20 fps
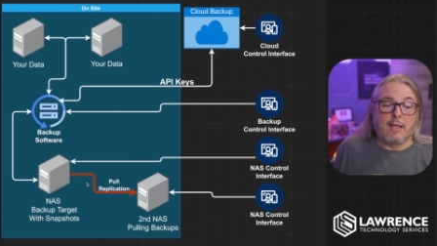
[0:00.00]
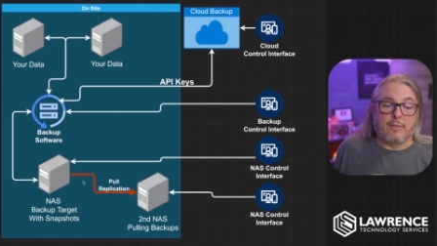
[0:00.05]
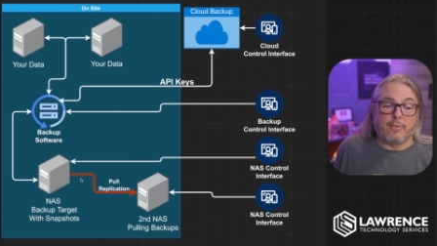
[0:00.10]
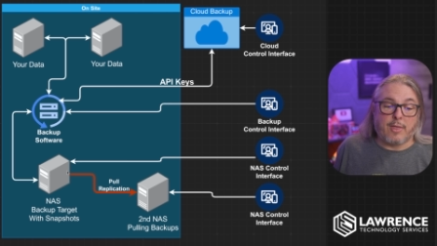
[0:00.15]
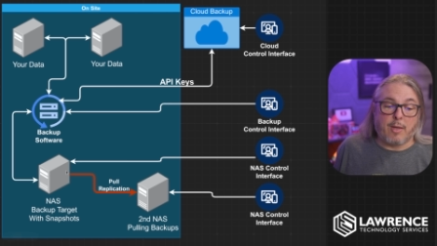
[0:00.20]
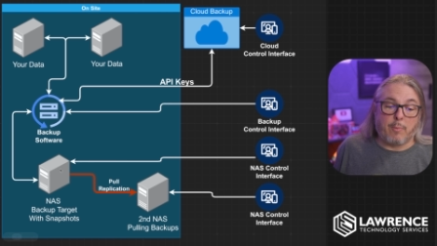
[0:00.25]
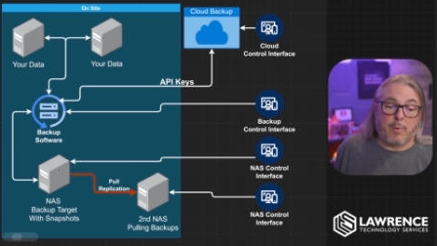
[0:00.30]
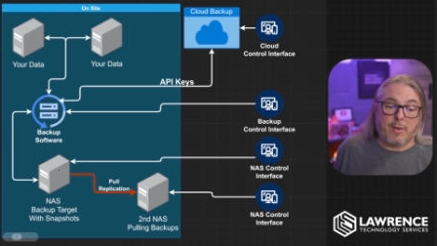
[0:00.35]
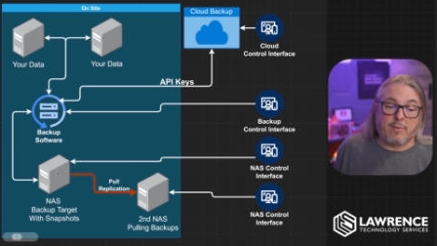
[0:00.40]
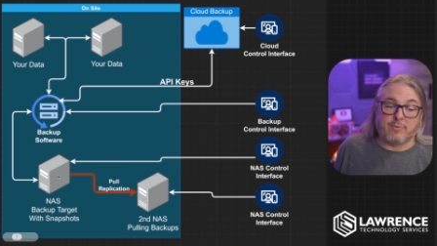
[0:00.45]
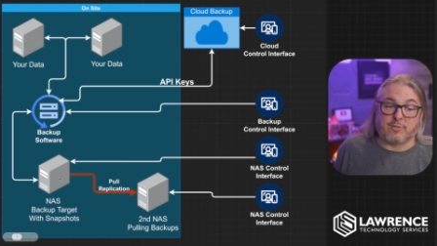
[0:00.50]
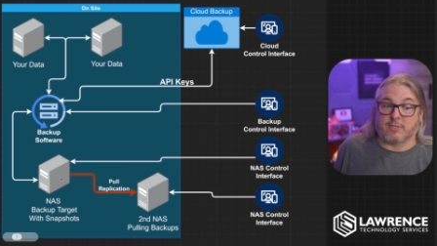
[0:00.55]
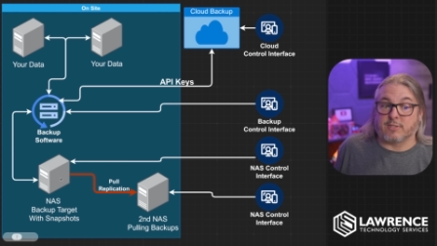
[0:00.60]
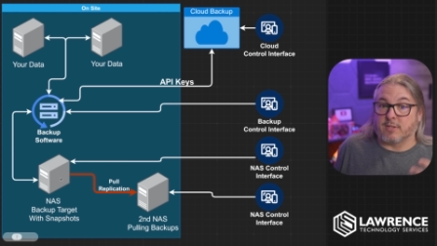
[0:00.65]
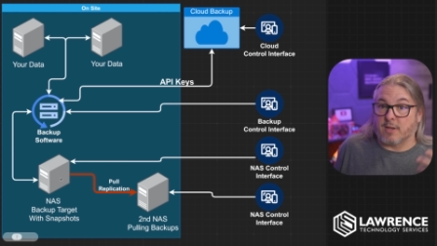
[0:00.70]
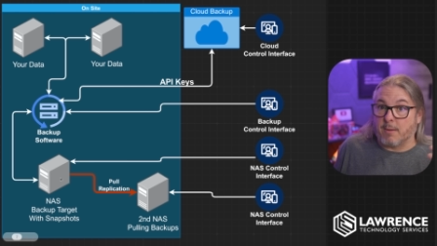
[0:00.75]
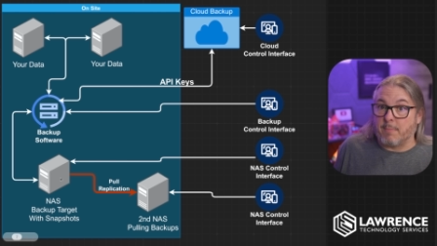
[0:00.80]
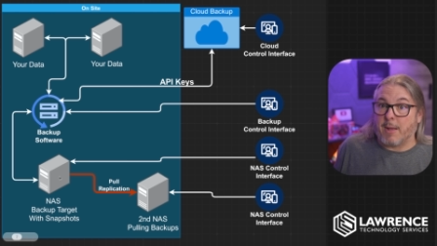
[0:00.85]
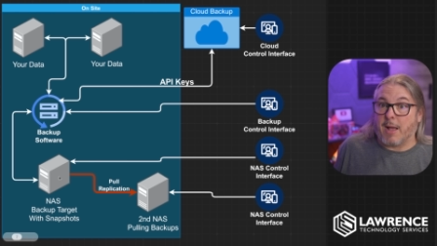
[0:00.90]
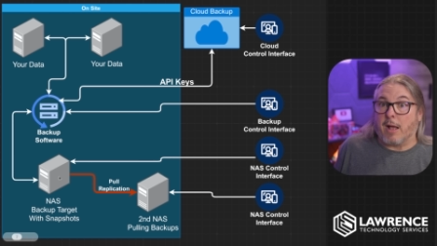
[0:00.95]
That way, if
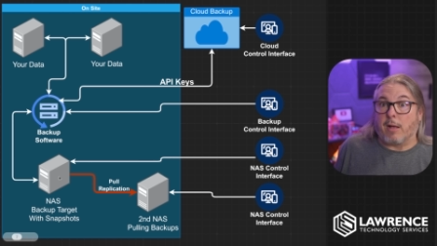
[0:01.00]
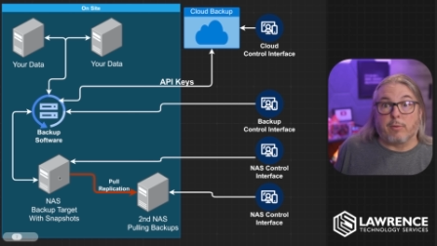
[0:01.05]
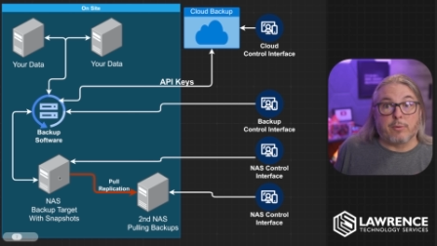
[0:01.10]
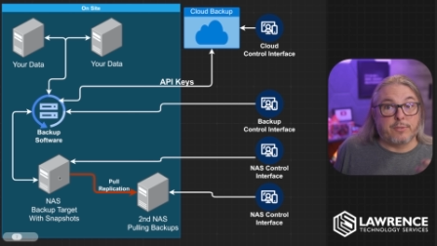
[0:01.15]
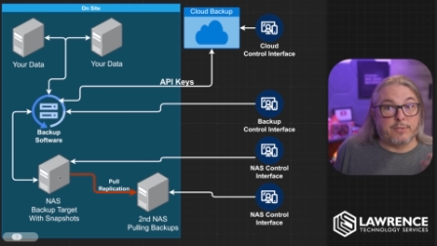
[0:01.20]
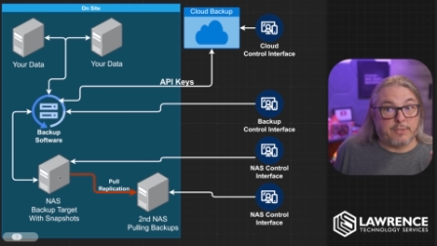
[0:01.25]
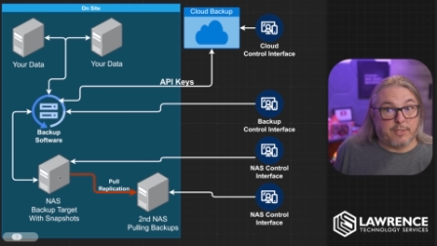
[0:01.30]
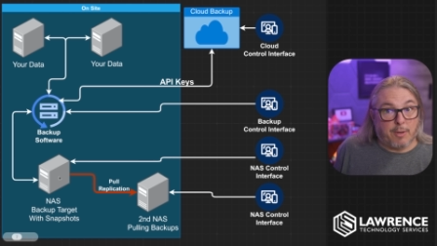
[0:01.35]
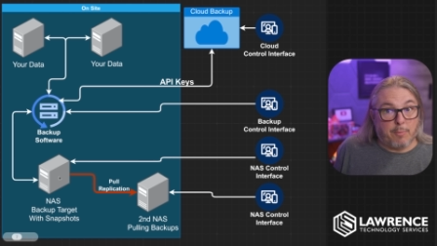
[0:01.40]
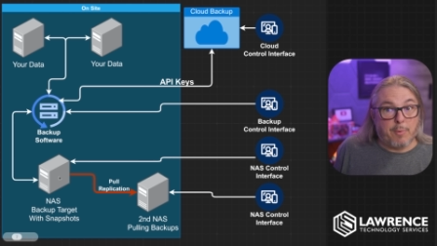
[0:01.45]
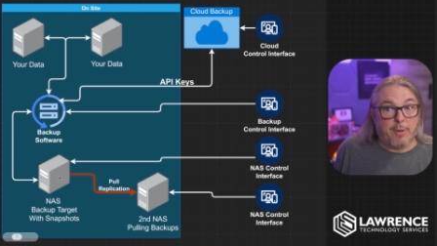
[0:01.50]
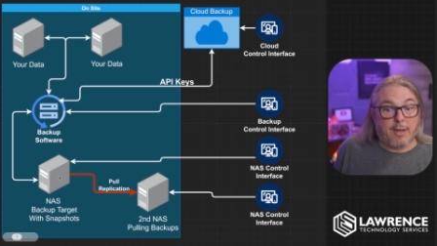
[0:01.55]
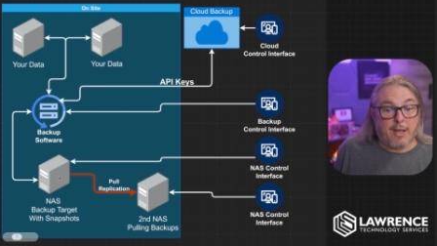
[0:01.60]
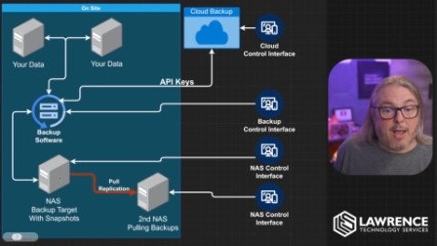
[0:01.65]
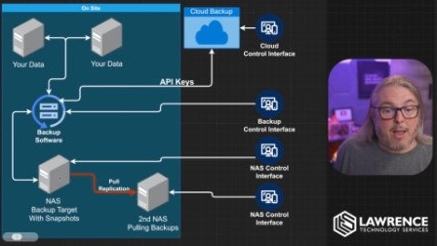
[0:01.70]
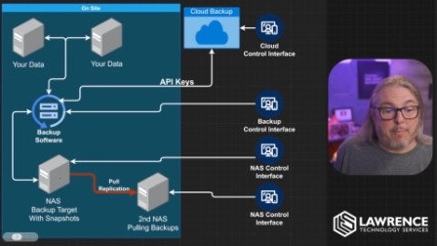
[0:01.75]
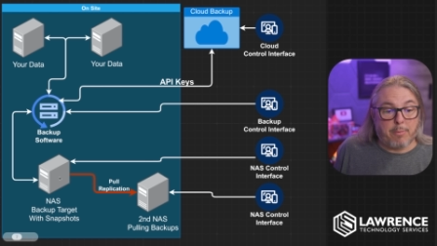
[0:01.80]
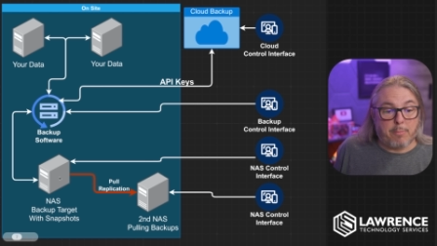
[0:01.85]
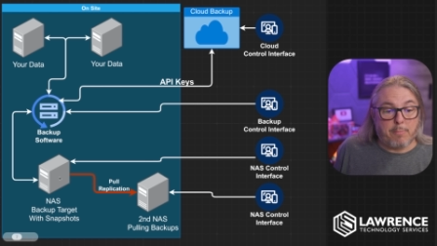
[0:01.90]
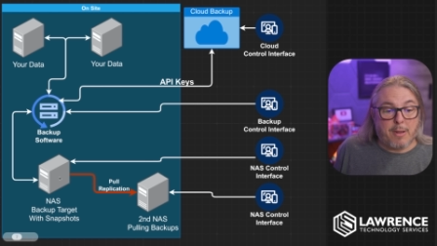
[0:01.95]
somehow someone
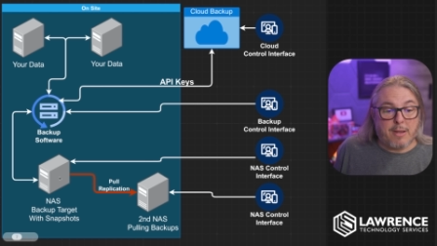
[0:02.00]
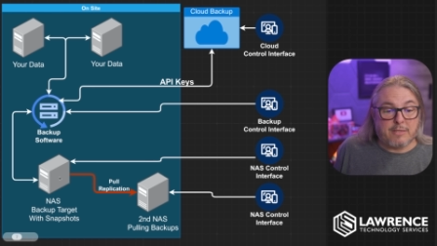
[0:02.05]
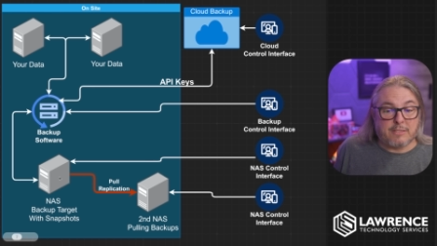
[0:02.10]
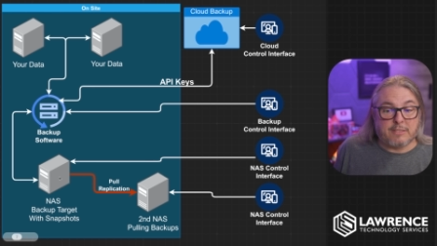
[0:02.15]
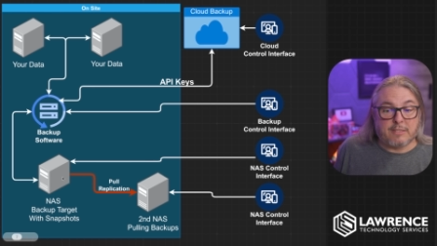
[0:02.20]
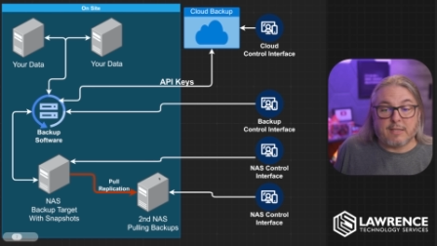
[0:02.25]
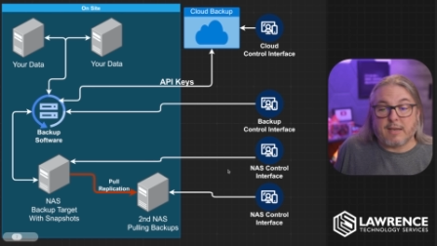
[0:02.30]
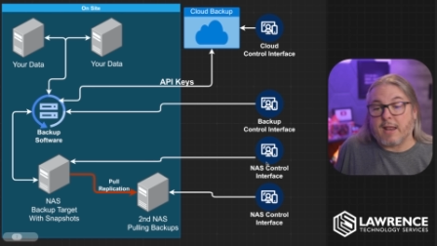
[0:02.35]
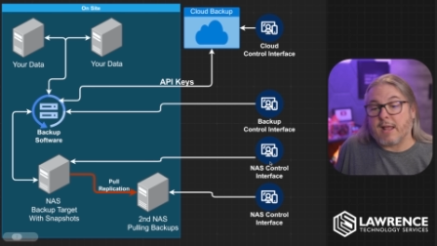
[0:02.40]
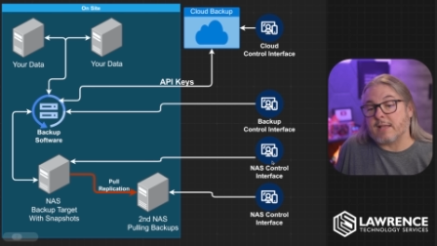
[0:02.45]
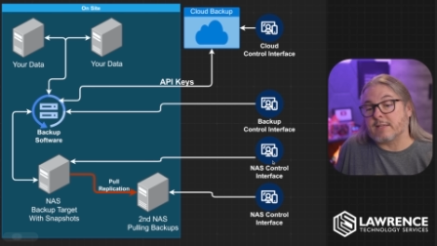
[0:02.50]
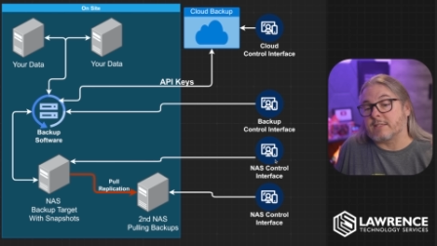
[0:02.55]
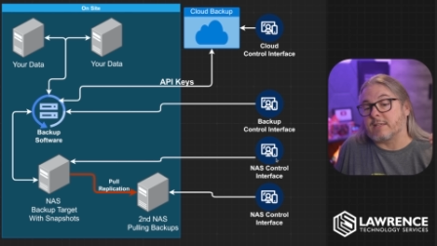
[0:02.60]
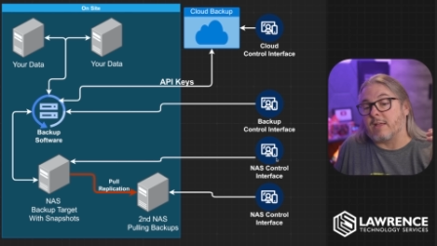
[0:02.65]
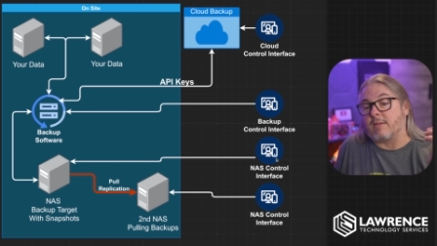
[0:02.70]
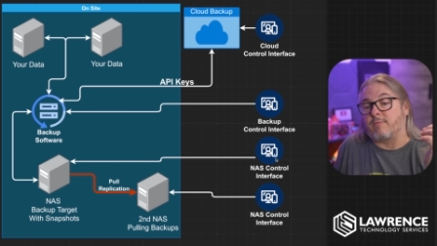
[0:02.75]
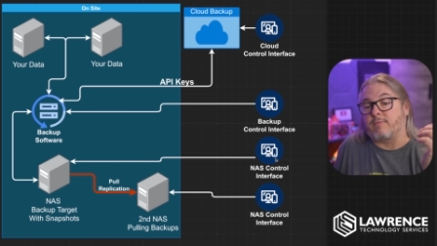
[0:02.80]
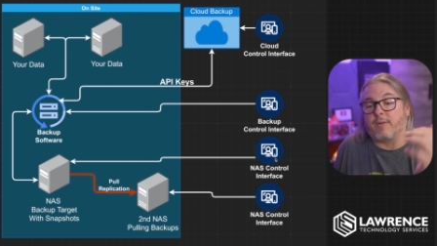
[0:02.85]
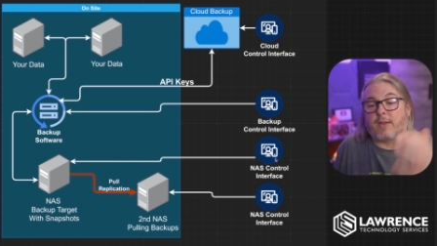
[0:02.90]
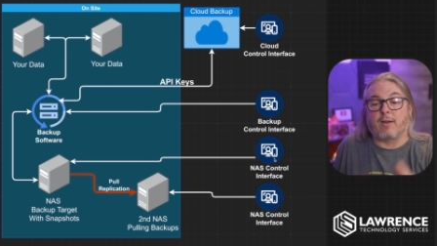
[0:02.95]
compromises the NAS
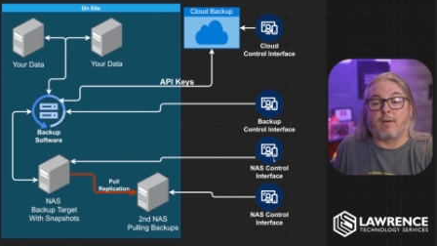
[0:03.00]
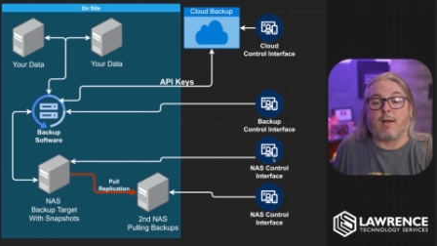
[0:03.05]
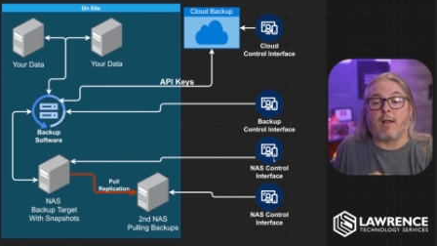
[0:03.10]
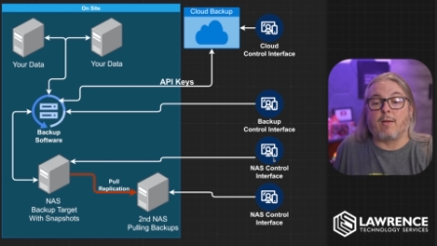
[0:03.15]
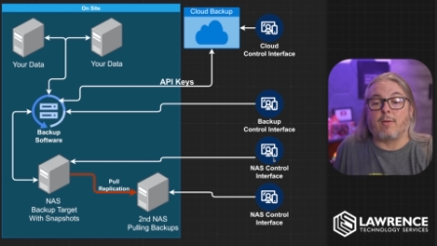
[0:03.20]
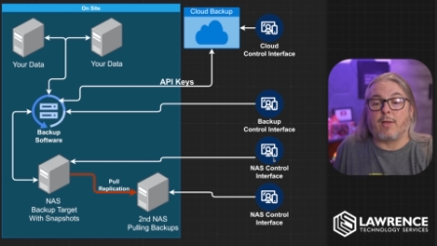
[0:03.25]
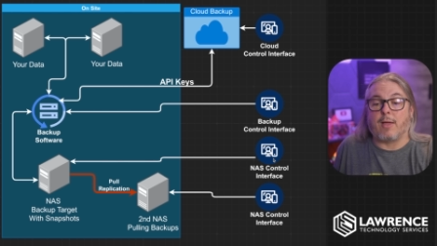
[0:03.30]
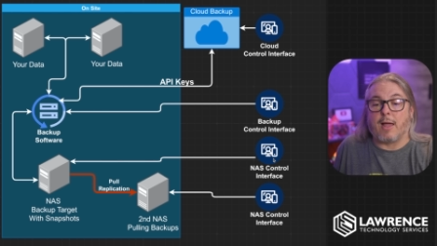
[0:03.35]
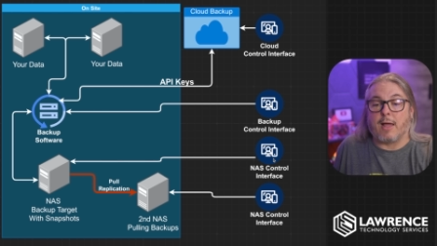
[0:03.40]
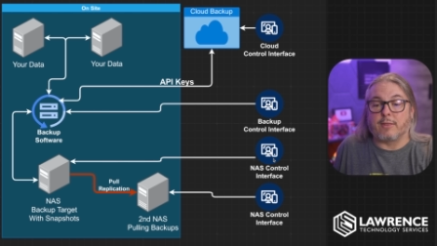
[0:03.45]
and they figure out